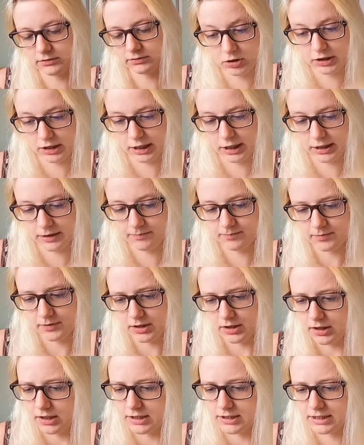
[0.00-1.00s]
Okay.
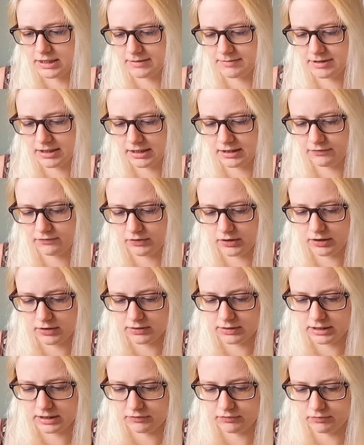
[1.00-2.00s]
It seems like it
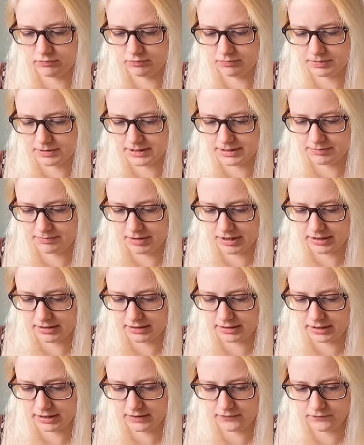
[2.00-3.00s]
follows different
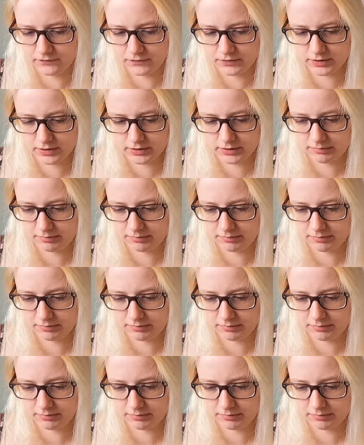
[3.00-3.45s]
perspectives.